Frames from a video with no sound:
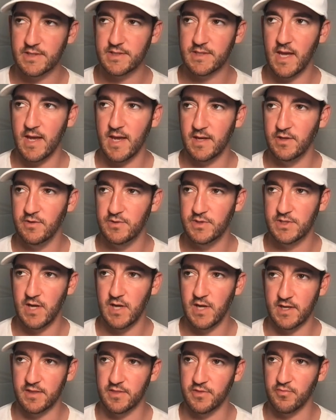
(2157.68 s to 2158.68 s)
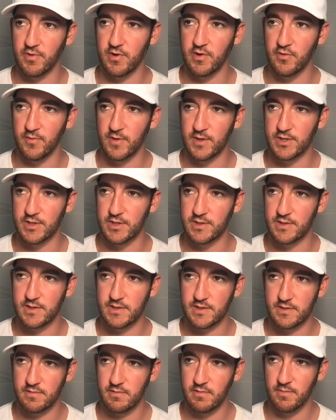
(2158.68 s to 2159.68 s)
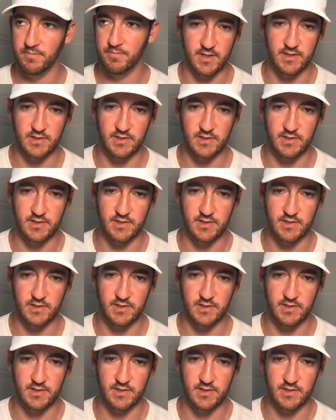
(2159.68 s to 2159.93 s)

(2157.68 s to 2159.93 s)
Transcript: Yeah, I was just saying you stuck it through, which is